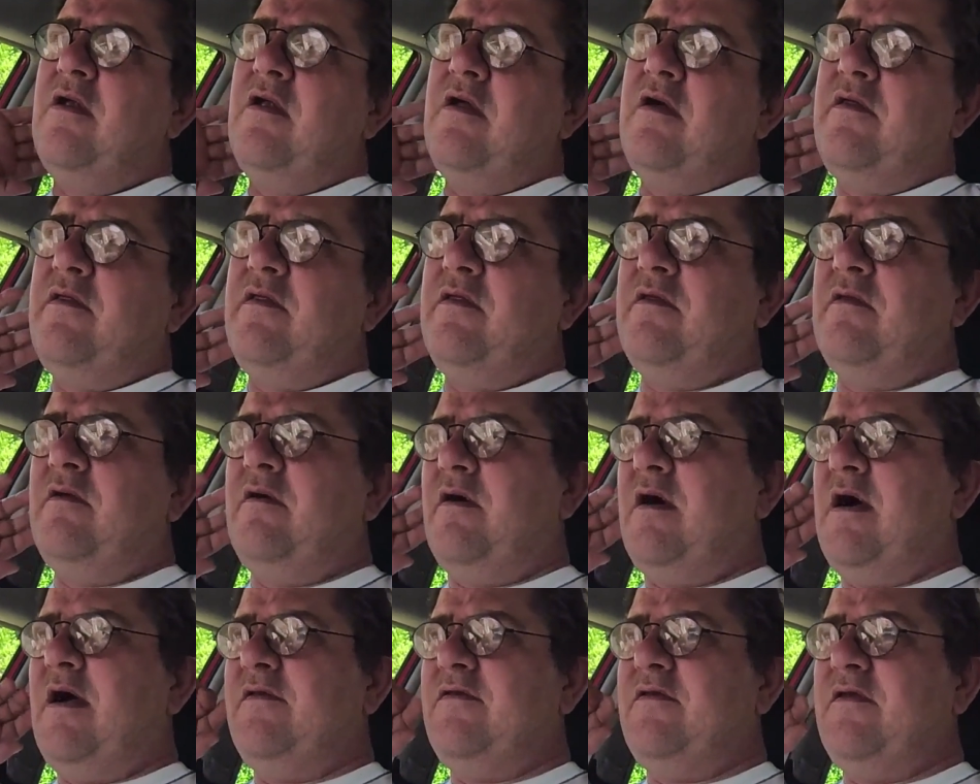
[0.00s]
Like
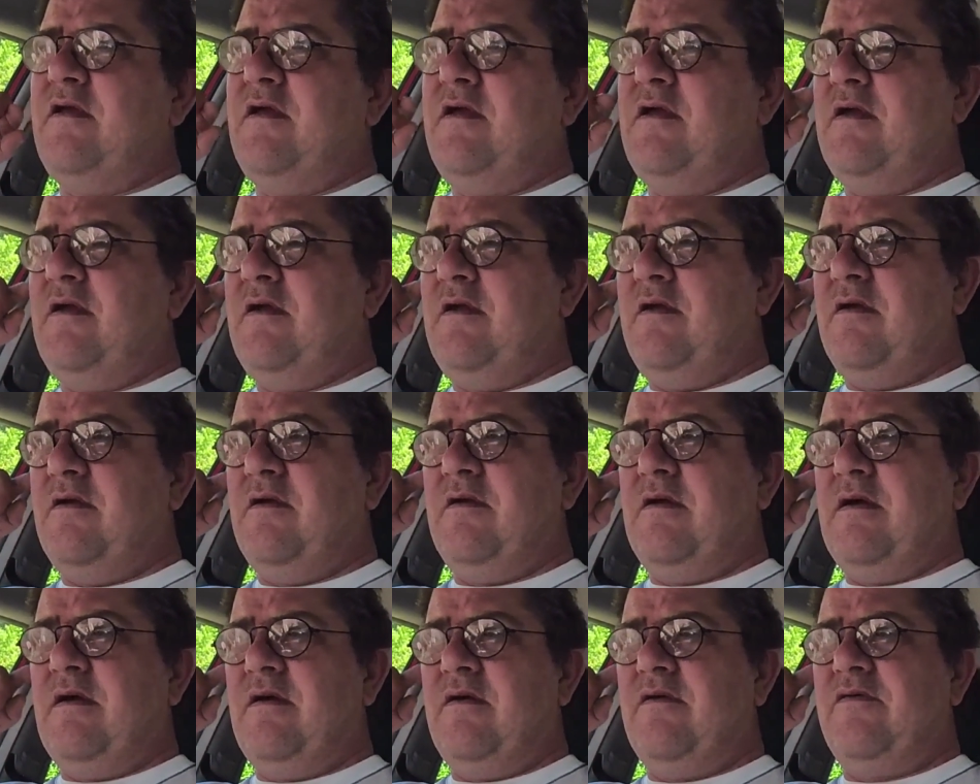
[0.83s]
I had the
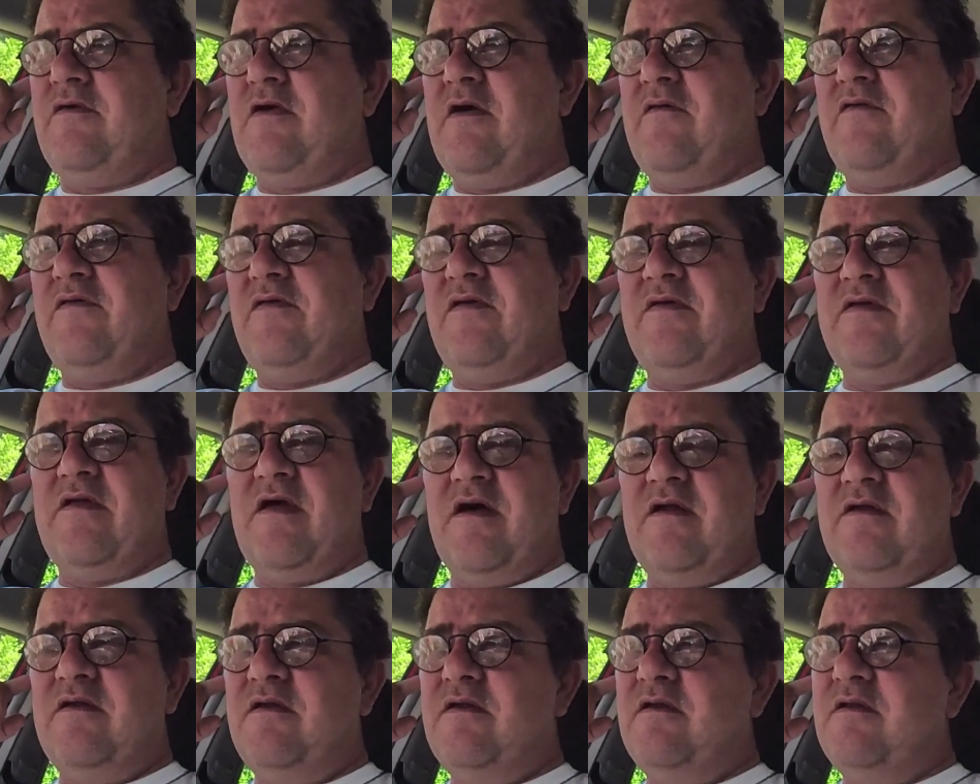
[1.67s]
servicing
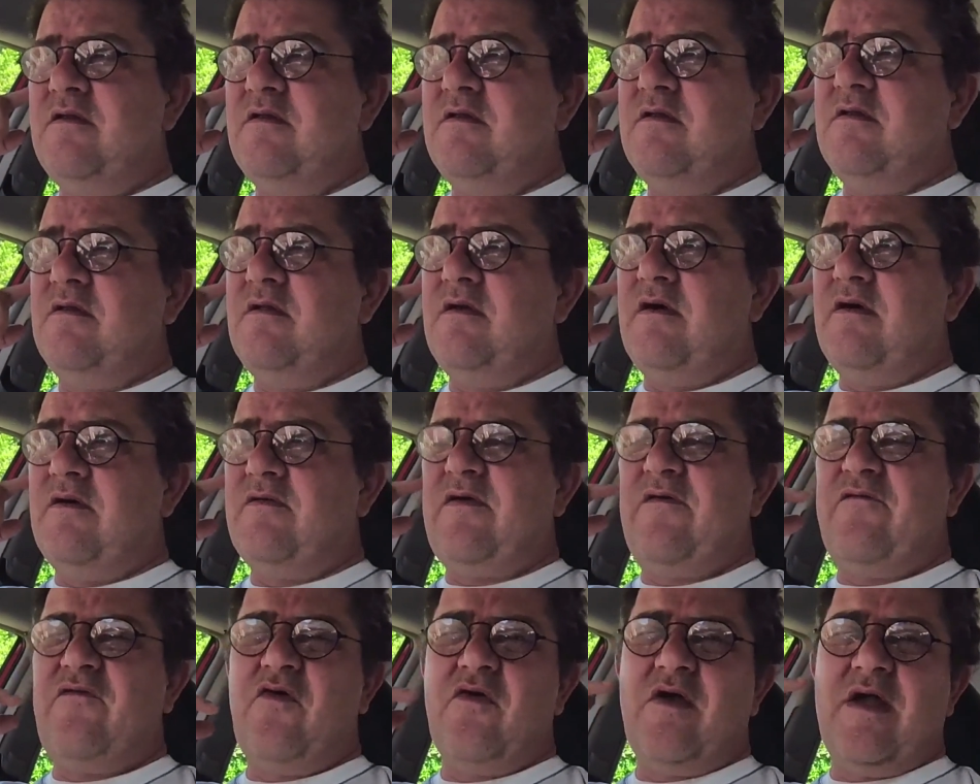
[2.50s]
done.
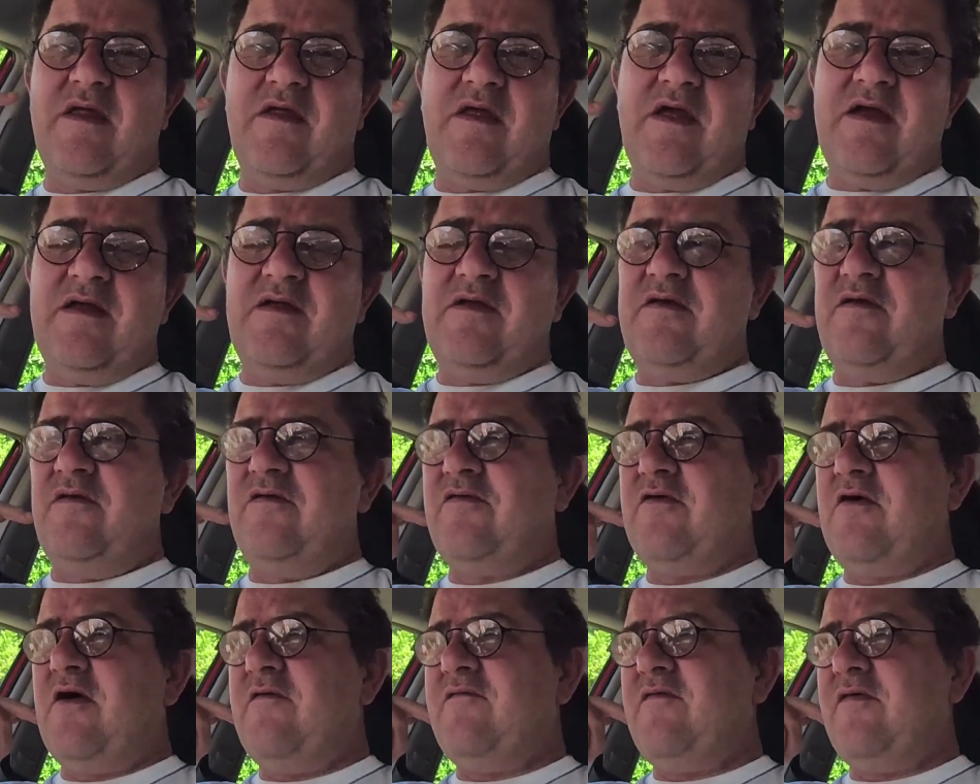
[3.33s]
So I'll get the engine
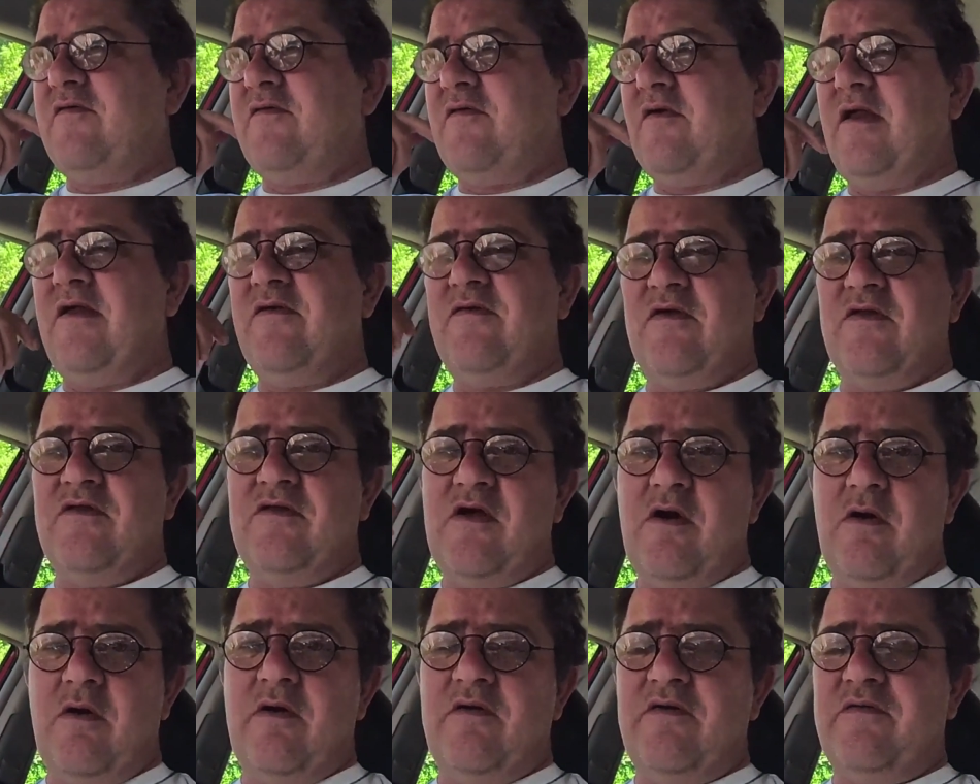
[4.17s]
serviced. At least I
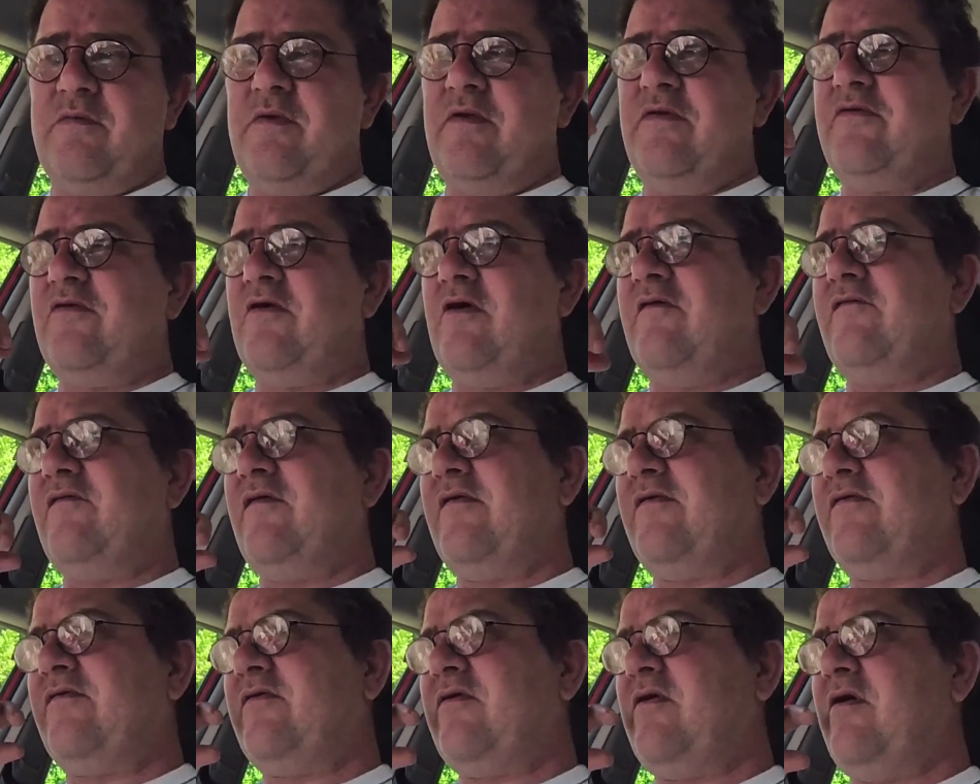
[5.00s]
know it's been
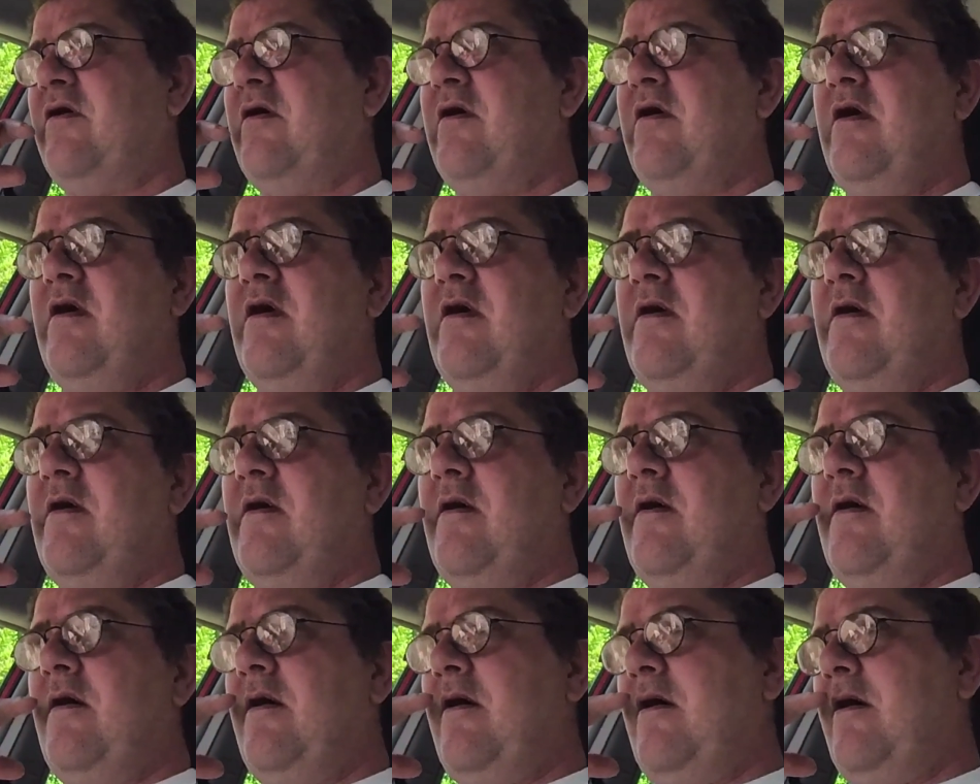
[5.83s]
serviced.
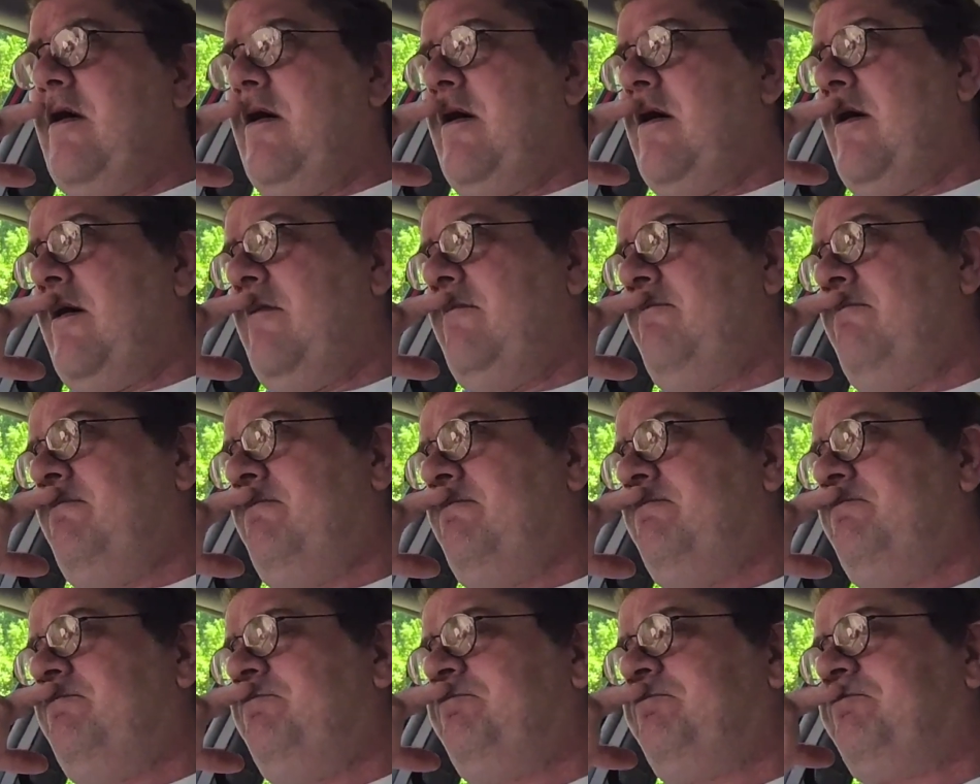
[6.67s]

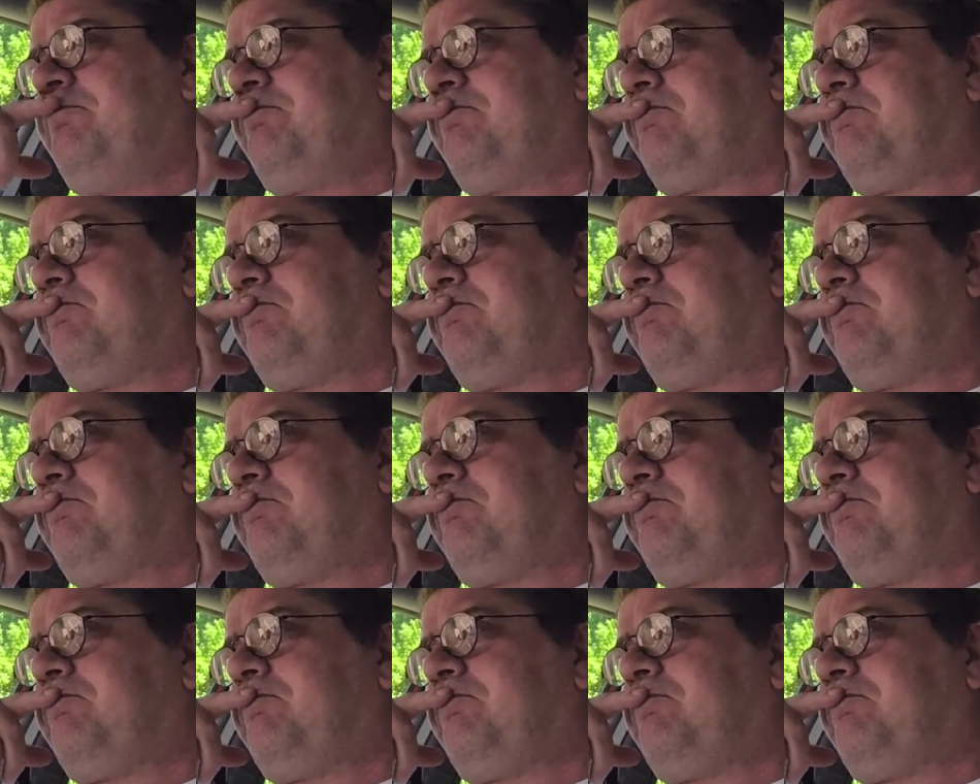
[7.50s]
Um,